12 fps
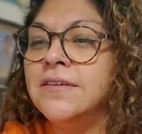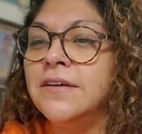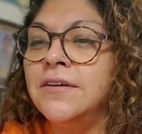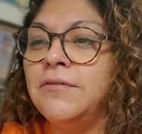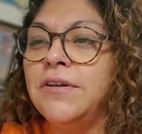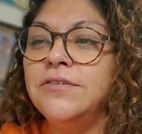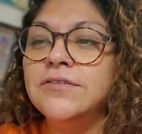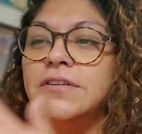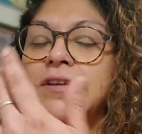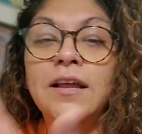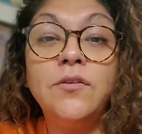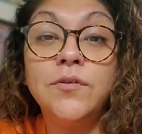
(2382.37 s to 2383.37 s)
I used to
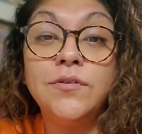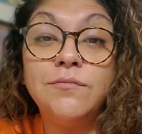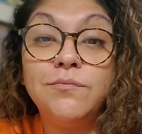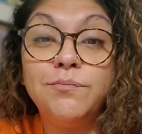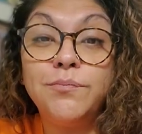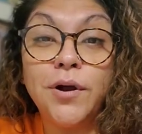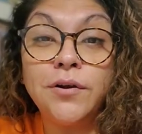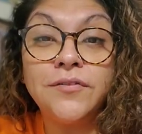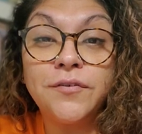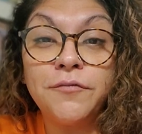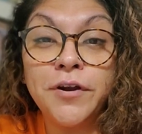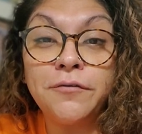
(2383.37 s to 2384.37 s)
dance with Parks
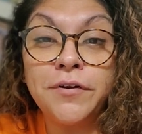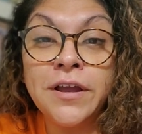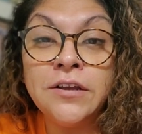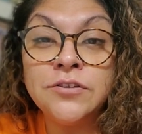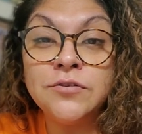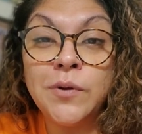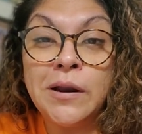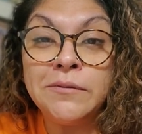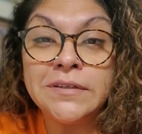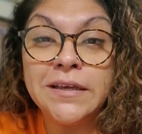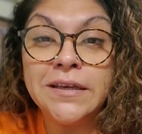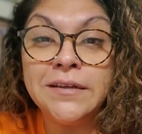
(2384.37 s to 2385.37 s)
and Recreation when I was
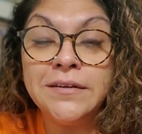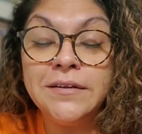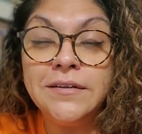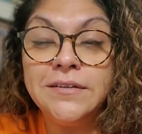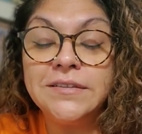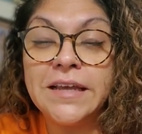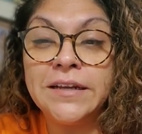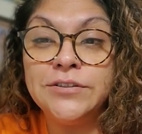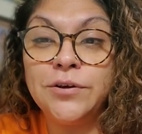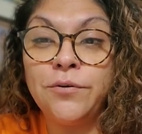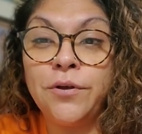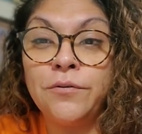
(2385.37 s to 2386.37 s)
a kid in San
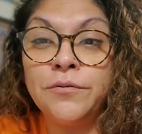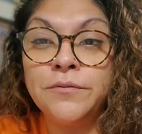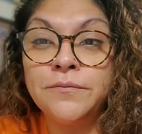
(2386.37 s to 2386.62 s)
Antonio.